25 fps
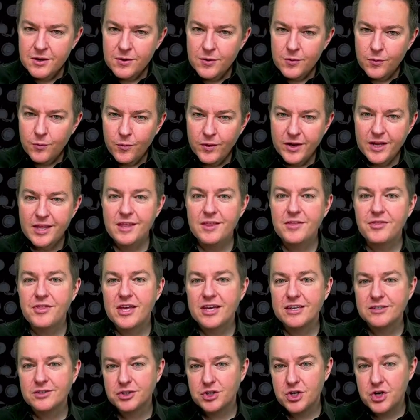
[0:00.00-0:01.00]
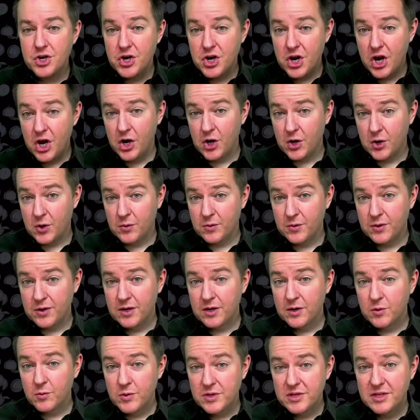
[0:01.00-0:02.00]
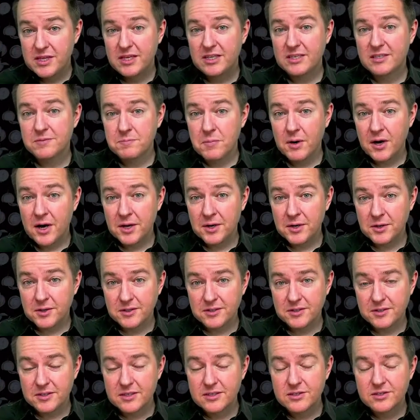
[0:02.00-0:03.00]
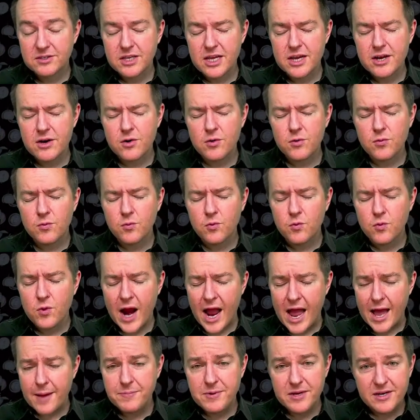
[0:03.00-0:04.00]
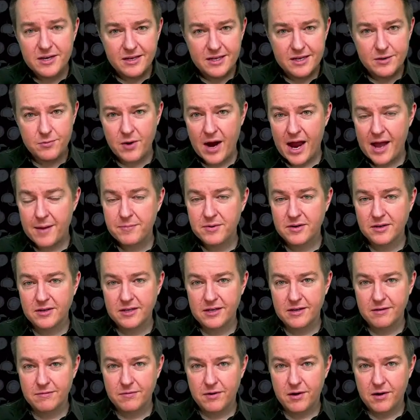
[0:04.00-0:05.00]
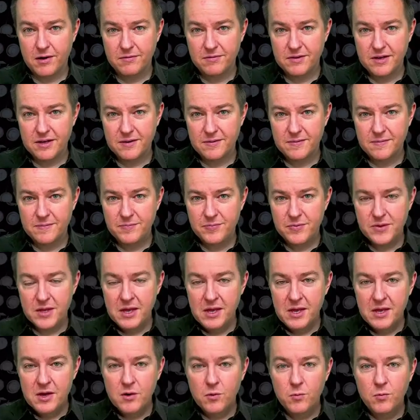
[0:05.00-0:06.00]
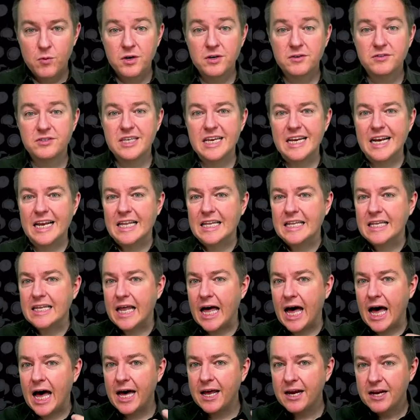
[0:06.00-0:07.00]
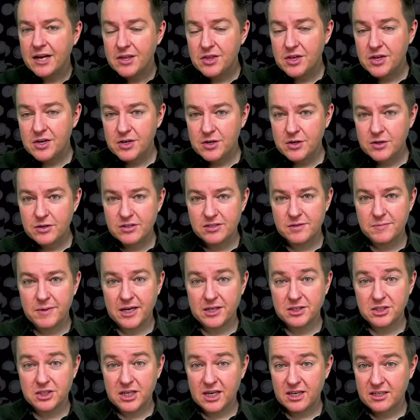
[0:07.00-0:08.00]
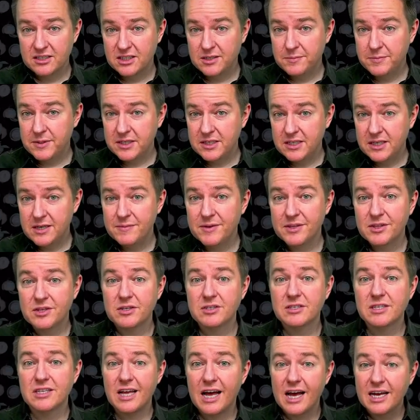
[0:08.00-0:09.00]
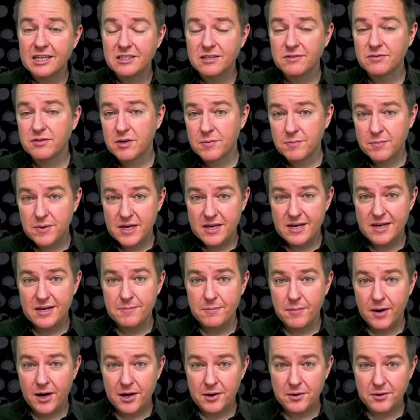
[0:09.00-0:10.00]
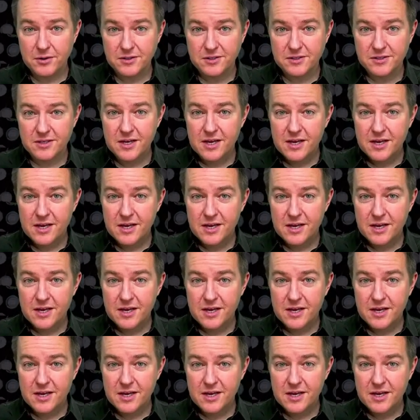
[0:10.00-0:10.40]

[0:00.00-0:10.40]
one of the things to know with these models is they are rapidly evolving. We're seeing a lot in the news about ChatGPT, but there's lots of competing models